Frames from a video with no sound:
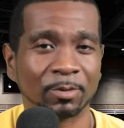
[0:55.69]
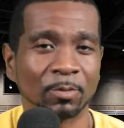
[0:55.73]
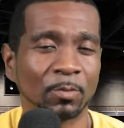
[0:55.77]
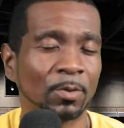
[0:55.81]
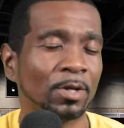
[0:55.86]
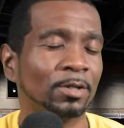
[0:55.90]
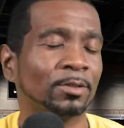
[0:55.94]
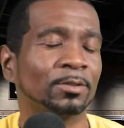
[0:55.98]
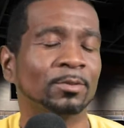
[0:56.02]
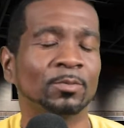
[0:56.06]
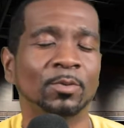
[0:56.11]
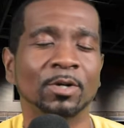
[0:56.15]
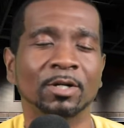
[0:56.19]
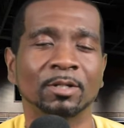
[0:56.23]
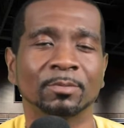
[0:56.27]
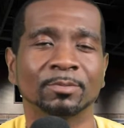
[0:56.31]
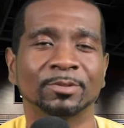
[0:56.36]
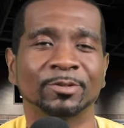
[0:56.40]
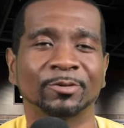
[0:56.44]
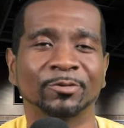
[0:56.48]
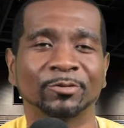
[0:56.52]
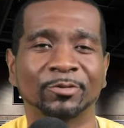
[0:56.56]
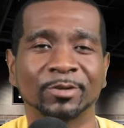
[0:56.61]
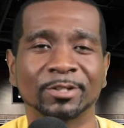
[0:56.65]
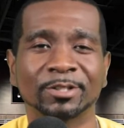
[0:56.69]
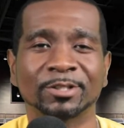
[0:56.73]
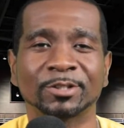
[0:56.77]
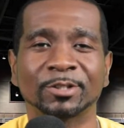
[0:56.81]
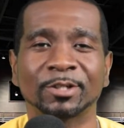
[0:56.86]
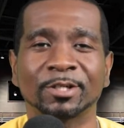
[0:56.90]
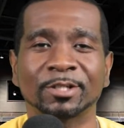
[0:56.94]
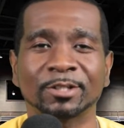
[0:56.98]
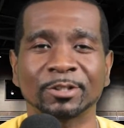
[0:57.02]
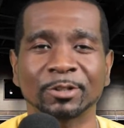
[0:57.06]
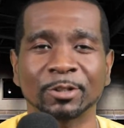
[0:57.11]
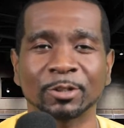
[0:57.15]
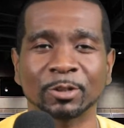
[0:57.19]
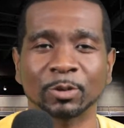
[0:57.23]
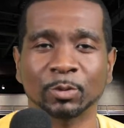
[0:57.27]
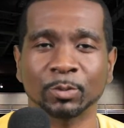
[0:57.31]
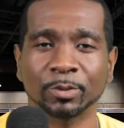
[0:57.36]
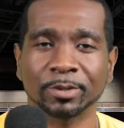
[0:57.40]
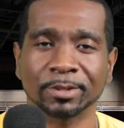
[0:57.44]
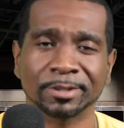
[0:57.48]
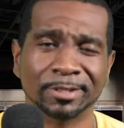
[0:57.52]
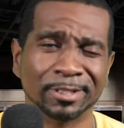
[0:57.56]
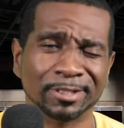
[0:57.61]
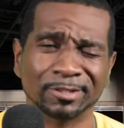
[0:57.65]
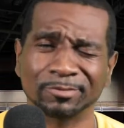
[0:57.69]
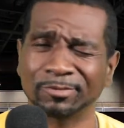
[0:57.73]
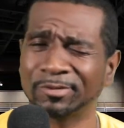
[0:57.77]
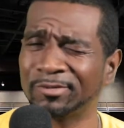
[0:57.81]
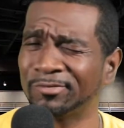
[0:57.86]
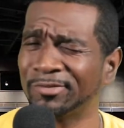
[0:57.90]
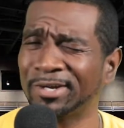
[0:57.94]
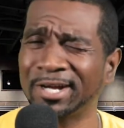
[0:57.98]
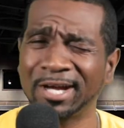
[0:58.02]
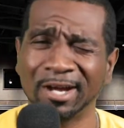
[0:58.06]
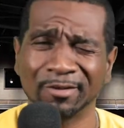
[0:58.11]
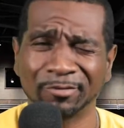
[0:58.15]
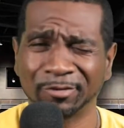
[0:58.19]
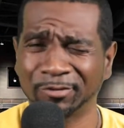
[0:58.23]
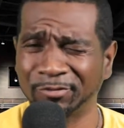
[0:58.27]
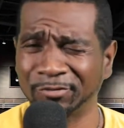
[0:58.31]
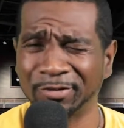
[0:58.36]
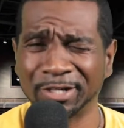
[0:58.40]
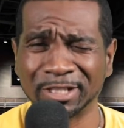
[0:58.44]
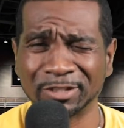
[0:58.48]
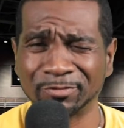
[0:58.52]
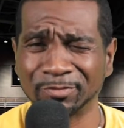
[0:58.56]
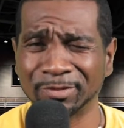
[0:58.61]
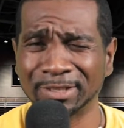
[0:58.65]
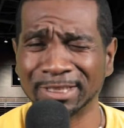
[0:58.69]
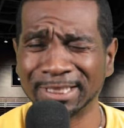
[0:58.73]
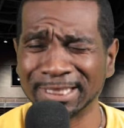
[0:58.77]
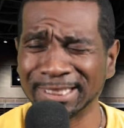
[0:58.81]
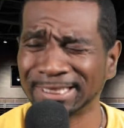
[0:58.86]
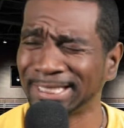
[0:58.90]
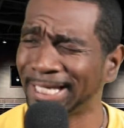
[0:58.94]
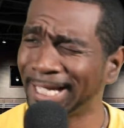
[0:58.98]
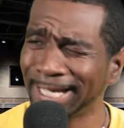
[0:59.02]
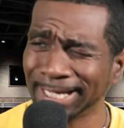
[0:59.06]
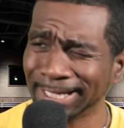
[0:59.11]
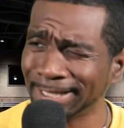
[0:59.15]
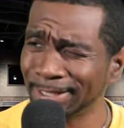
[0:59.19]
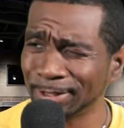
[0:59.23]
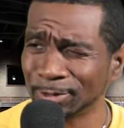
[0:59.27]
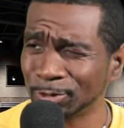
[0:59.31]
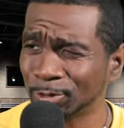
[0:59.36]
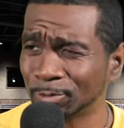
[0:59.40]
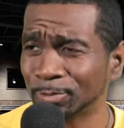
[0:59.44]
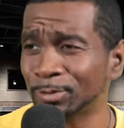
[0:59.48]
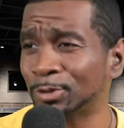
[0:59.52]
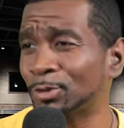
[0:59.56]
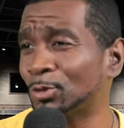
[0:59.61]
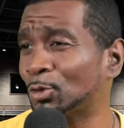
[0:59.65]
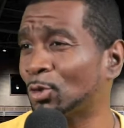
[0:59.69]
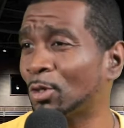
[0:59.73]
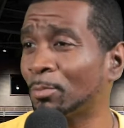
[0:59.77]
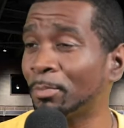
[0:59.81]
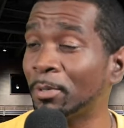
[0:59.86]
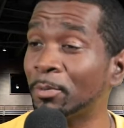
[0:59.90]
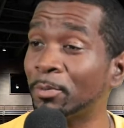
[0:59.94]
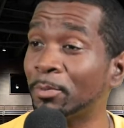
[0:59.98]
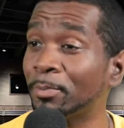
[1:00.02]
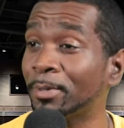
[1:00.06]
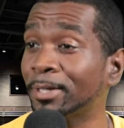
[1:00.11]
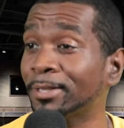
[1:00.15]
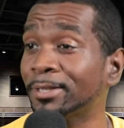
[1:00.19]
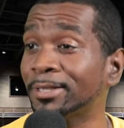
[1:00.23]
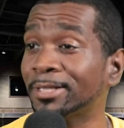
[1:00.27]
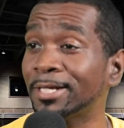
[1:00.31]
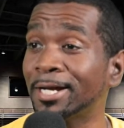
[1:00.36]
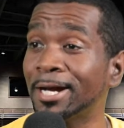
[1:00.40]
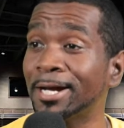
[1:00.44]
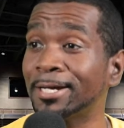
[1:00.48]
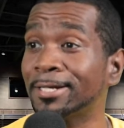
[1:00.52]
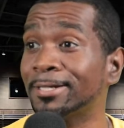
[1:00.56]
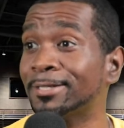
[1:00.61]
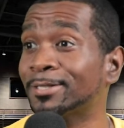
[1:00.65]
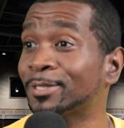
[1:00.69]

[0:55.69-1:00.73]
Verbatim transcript: welcome, welcome to Fresh Start Church, where we exist to revive, refresh, release, and to restore people back to God.